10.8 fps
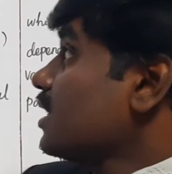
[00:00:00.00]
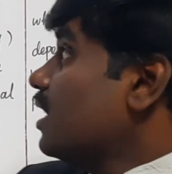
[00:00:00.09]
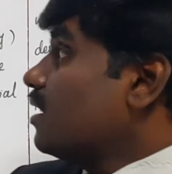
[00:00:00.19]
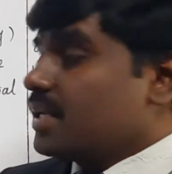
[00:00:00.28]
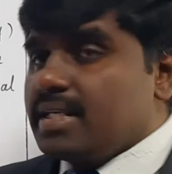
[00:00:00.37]

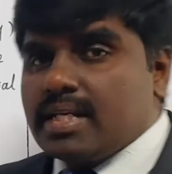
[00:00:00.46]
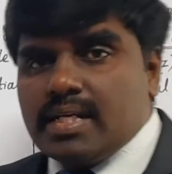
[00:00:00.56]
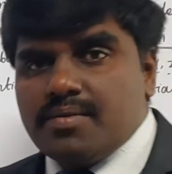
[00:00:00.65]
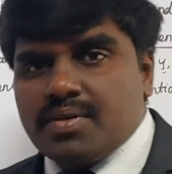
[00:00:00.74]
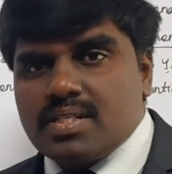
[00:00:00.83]
ordinary
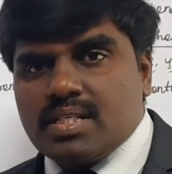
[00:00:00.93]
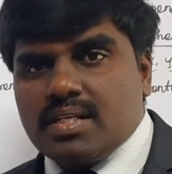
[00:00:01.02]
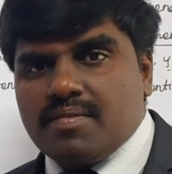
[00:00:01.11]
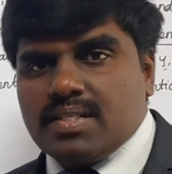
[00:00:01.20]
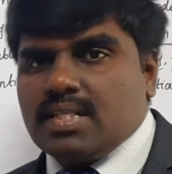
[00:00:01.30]
differential
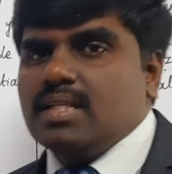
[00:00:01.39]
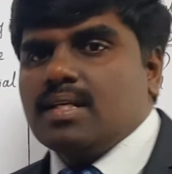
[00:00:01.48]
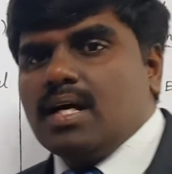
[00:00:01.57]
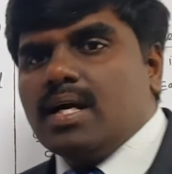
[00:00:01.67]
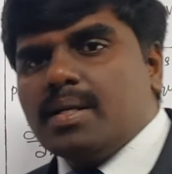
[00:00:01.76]
equation
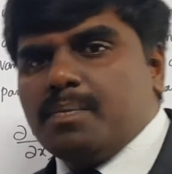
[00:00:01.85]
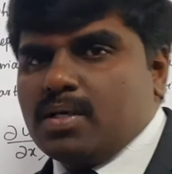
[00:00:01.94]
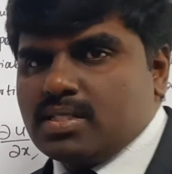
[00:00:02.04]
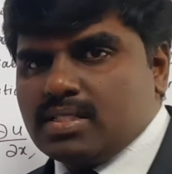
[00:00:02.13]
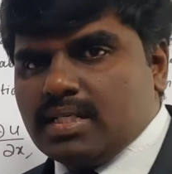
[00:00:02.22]
and
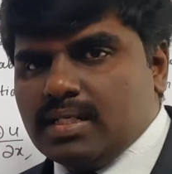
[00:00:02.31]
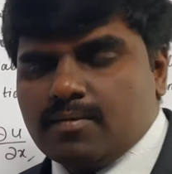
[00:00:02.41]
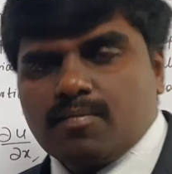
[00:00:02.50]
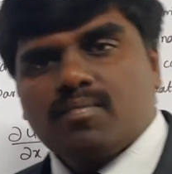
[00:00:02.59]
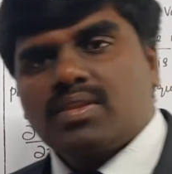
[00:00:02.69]
partial
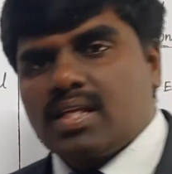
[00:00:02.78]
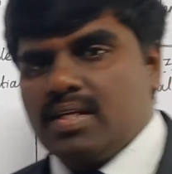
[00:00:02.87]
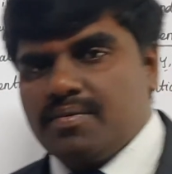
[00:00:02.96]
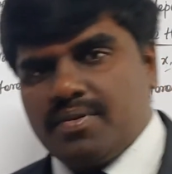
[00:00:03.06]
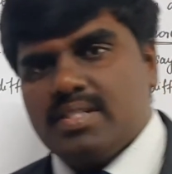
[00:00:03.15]

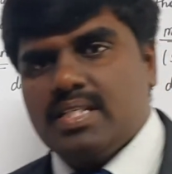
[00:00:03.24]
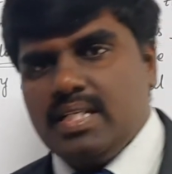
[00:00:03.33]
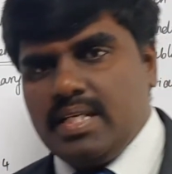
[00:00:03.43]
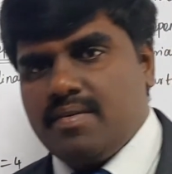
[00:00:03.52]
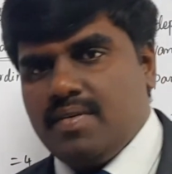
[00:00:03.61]
differential
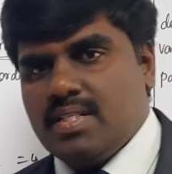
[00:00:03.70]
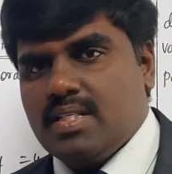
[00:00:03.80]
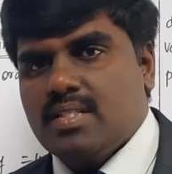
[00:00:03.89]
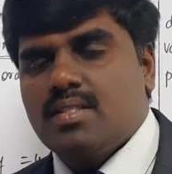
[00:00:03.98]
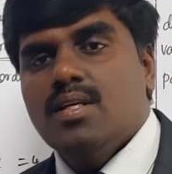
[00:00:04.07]

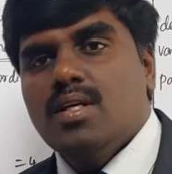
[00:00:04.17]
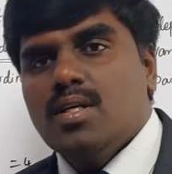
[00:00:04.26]
equations.